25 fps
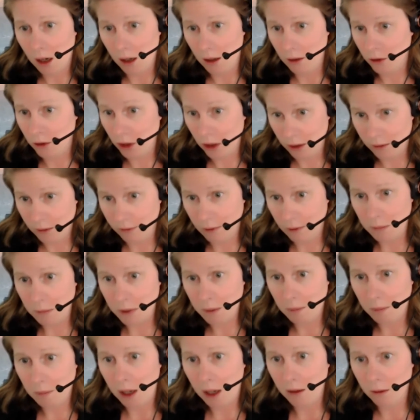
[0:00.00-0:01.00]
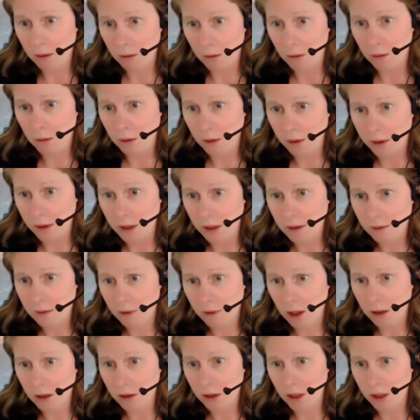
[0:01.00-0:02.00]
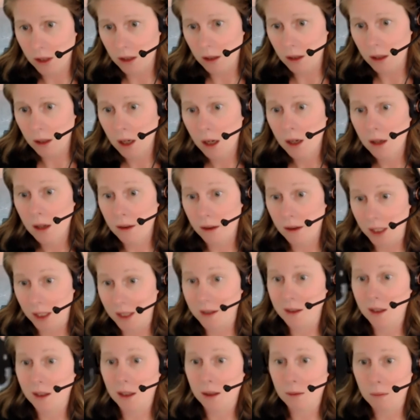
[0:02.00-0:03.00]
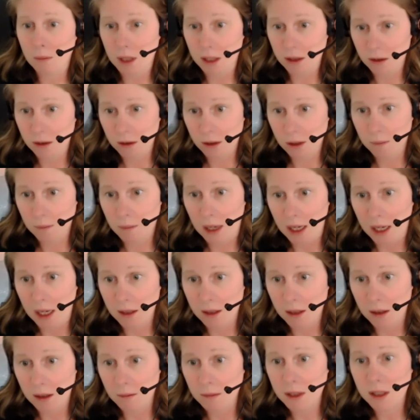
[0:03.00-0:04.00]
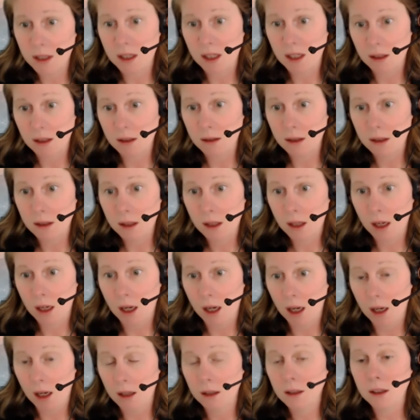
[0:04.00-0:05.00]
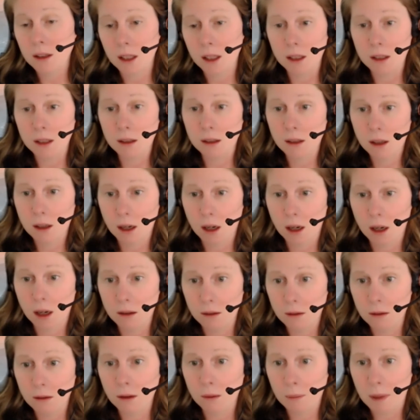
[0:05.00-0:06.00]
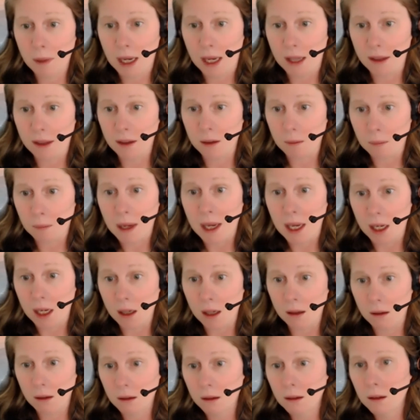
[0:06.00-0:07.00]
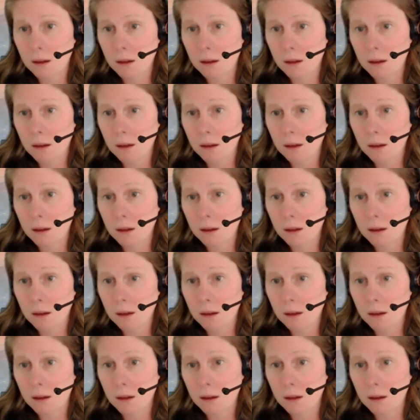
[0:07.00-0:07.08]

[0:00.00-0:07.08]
just from spinal cord dysfunction, things like muscle spasms, things like neuropathic pain.